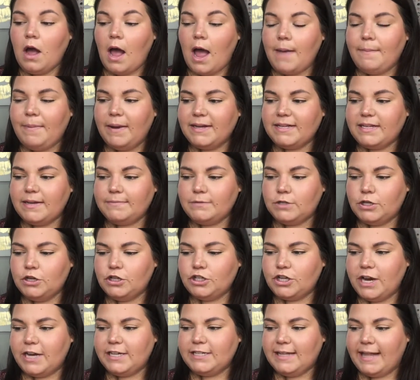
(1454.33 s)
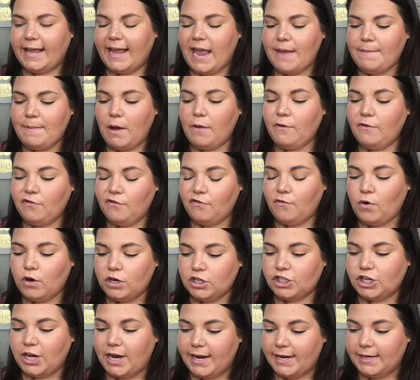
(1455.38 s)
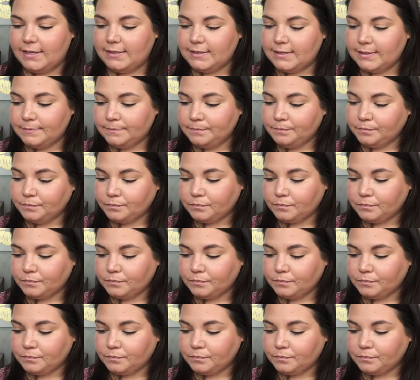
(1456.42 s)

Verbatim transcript: I picked up two shades. They came out with four shades.